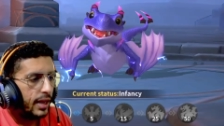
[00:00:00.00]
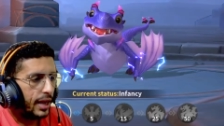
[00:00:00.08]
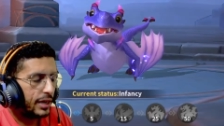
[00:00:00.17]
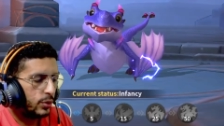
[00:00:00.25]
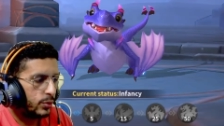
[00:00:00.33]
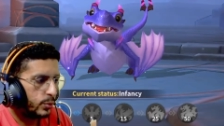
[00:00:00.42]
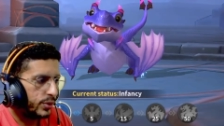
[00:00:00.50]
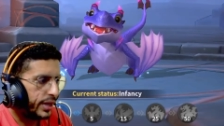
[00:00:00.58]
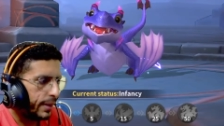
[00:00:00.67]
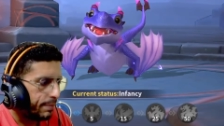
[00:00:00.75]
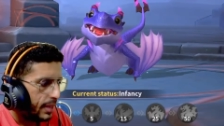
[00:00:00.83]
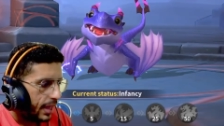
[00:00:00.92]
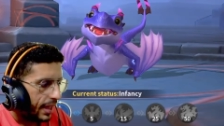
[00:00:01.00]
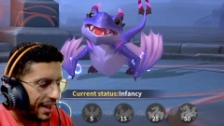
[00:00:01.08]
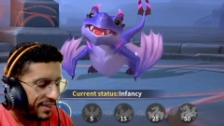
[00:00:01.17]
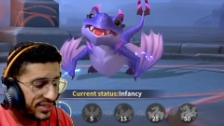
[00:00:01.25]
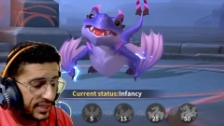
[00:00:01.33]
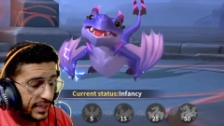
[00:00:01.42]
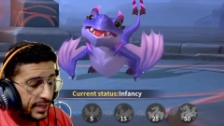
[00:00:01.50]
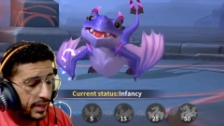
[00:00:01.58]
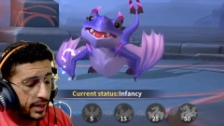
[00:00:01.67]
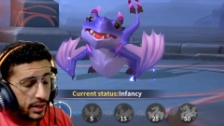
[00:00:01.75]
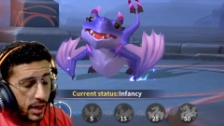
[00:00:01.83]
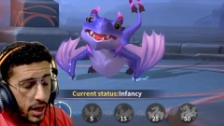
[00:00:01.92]
along with him. I've seen a
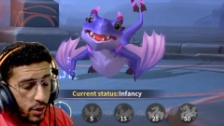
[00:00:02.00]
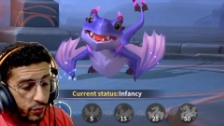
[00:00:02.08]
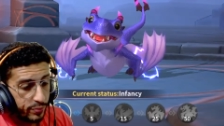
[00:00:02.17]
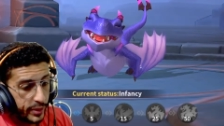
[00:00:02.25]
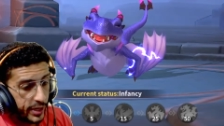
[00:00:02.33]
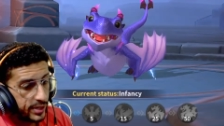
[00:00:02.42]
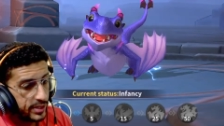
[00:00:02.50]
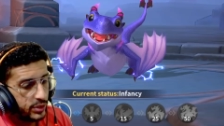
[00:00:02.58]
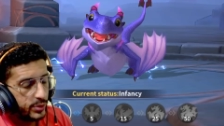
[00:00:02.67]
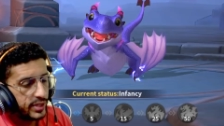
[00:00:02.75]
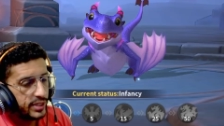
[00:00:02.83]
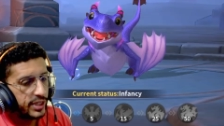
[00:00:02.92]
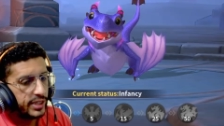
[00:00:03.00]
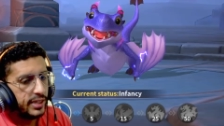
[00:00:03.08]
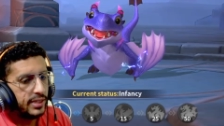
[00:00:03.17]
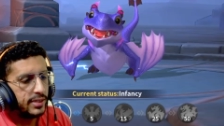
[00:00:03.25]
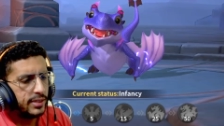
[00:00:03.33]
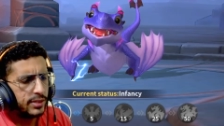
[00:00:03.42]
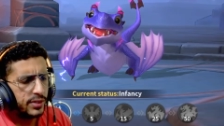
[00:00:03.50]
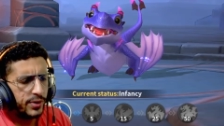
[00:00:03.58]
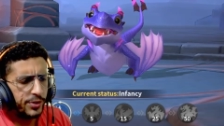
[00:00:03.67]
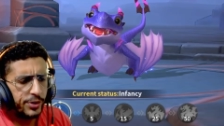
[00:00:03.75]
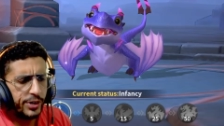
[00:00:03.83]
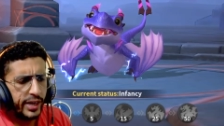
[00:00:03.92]
lot of players using Jinkies in server
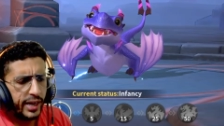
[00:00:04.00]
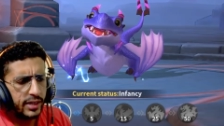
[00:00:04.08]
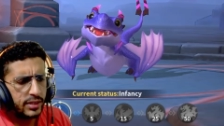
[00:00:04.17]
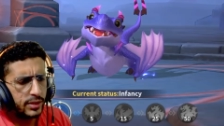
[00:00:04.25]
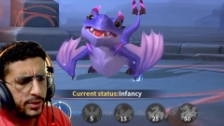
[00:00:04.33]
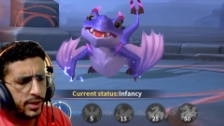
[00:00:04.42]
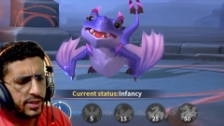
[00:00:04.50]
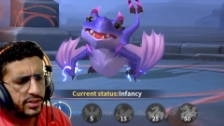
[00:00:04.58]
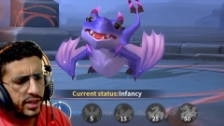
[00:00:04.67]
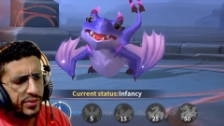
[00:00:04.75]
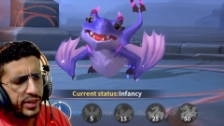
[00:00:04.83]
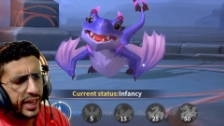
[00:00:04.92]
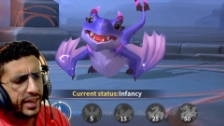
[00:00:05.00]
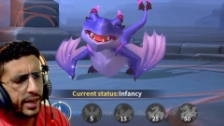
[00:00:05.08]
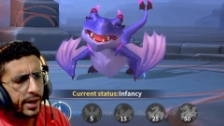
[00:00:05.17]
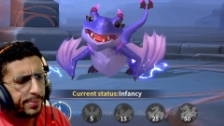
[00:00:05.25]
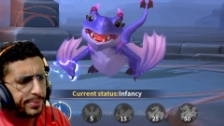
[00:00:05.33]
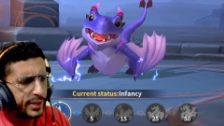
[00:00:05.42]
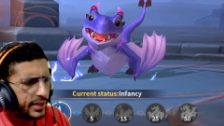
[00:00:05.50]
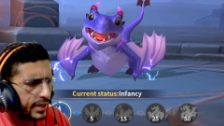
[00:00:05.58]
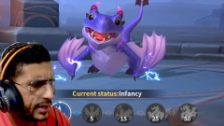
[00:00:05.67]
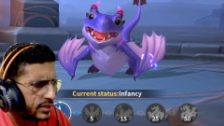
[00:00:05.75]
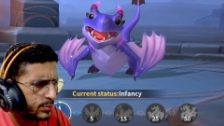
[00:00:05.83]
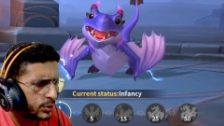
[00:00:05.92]
38 and lost KVK, and I played
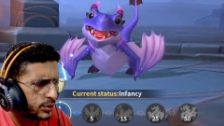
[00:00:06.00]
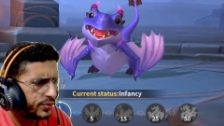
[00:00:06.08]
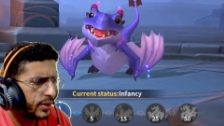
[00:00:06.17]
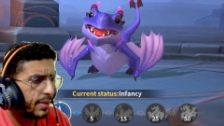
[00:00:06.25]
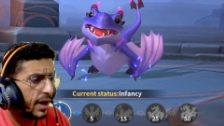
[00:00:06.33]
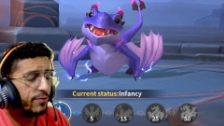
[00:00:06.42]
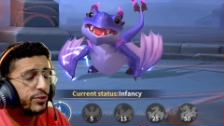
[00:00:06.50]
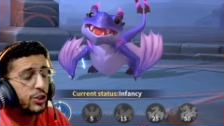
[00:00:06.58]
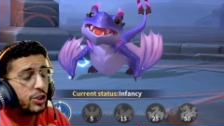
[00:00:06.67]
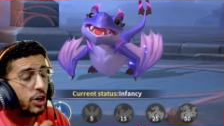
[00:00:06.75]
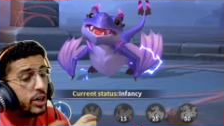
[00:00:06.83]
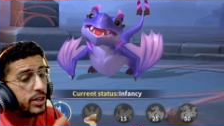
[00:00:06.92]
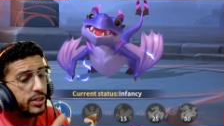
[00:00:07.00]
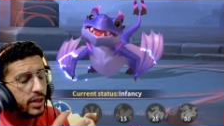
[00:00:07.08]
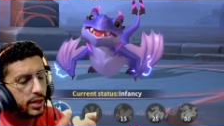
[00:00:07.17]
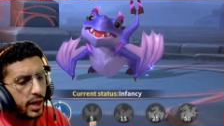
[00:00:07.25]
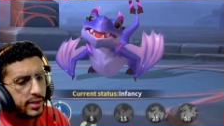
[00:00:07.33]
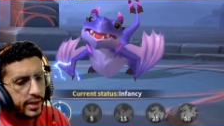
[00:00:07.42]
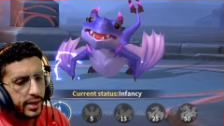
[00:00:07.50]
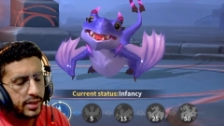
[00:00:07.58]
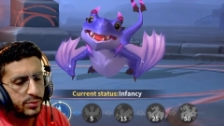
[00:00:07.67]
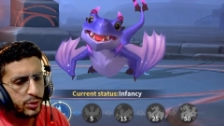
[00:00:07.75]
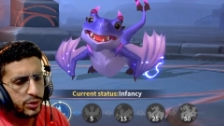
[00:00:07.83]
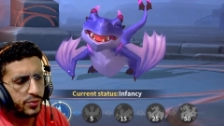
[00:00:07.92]
against most of them. I've struggled a lot
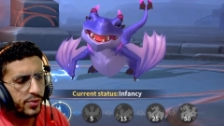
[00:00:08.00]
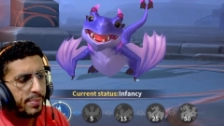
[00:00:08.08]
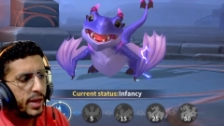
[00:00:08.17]
against most of them